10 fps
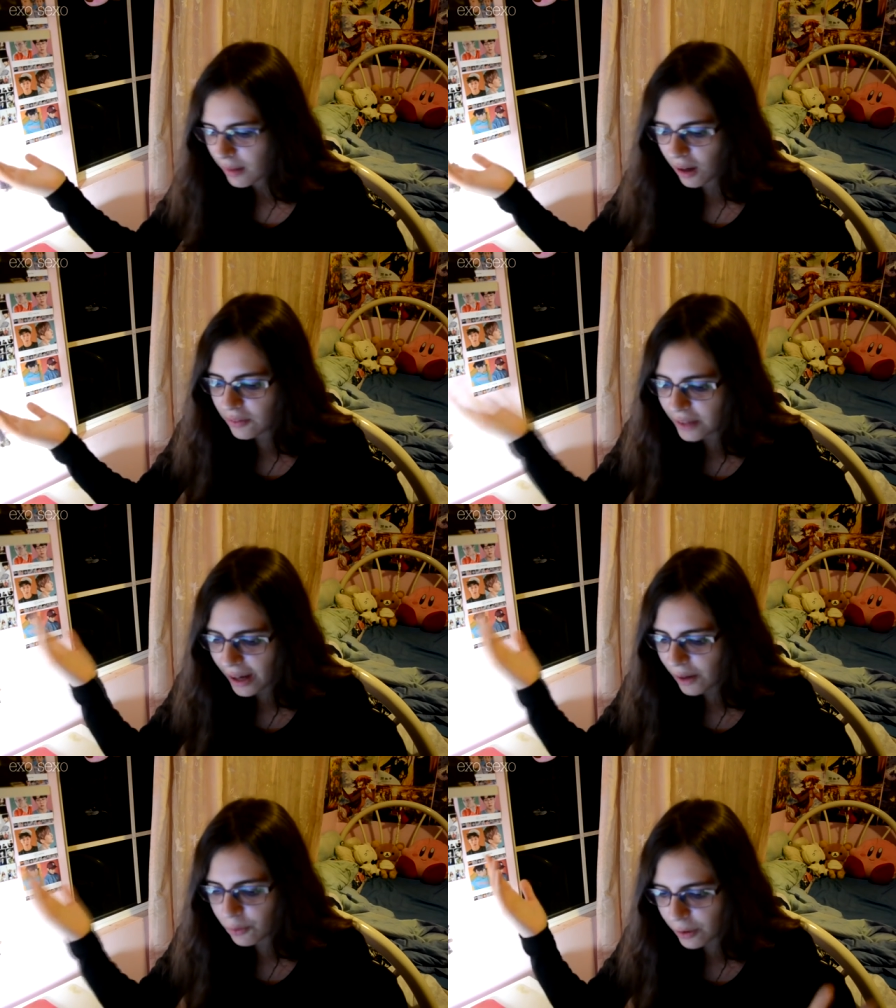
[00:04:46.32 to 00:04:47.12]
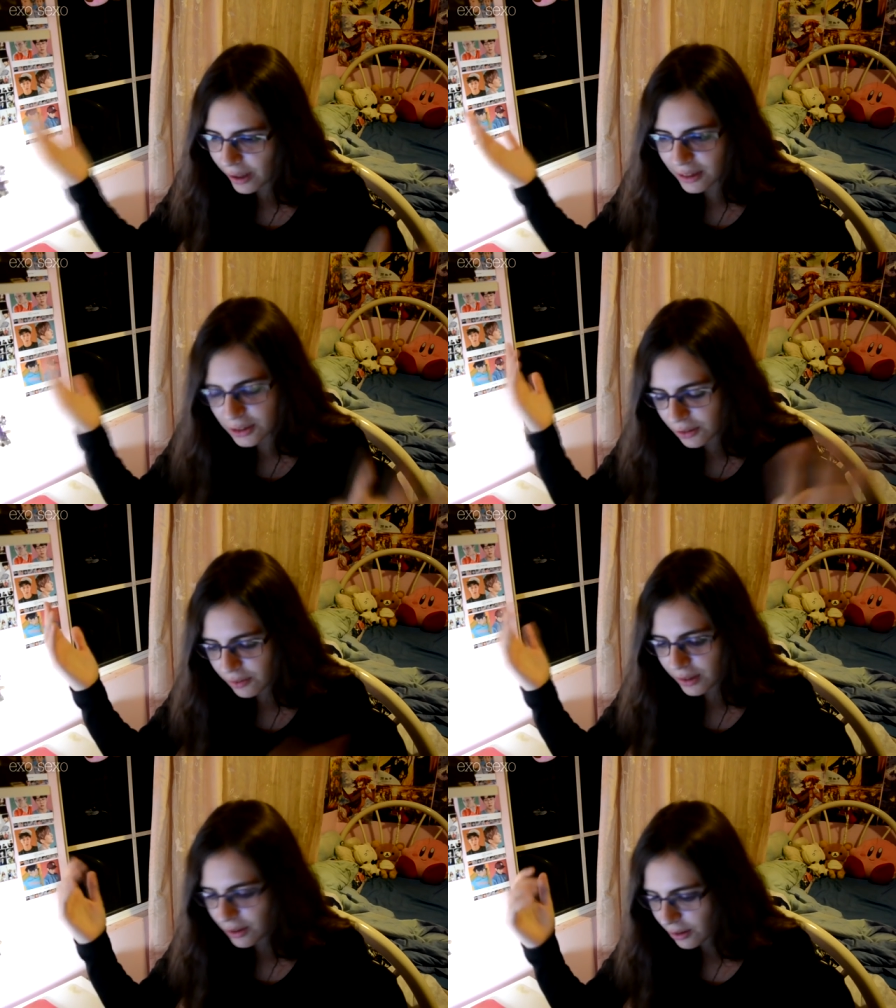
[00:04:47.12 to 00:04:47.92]
After every
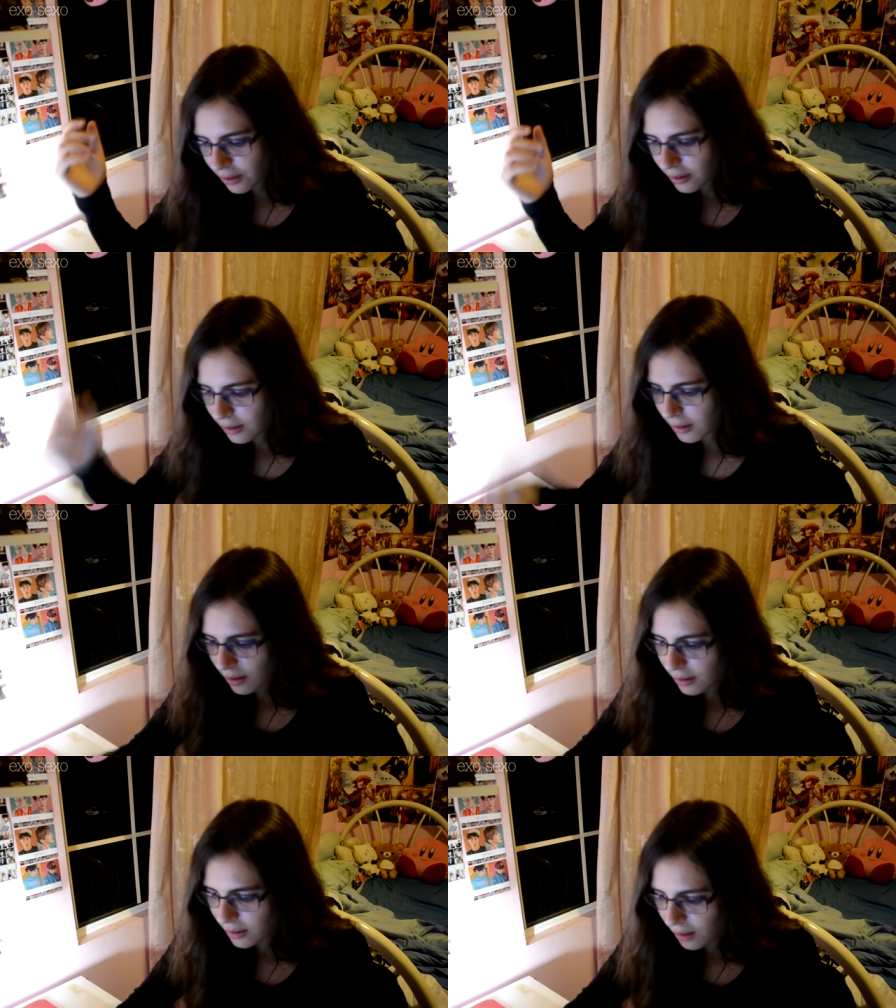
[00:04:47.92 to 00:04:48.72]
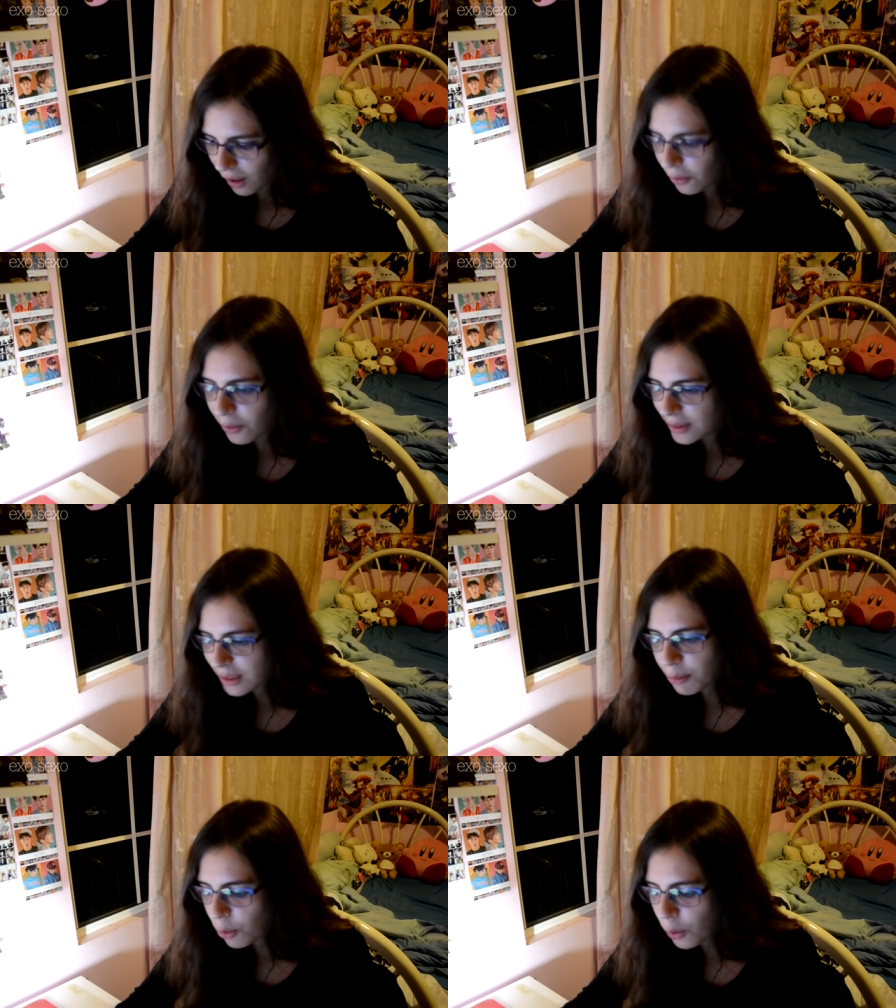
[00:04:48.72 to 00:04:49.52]
EXO video, I always
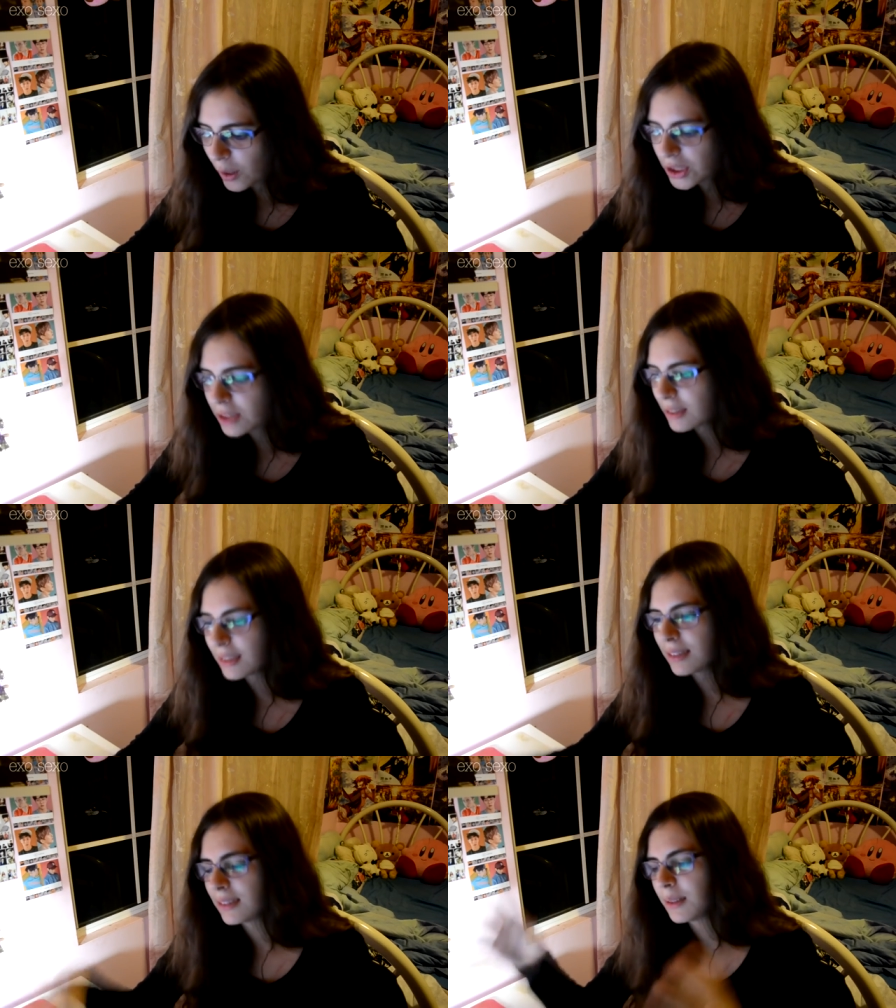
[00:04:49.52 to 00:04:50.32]
get more questions.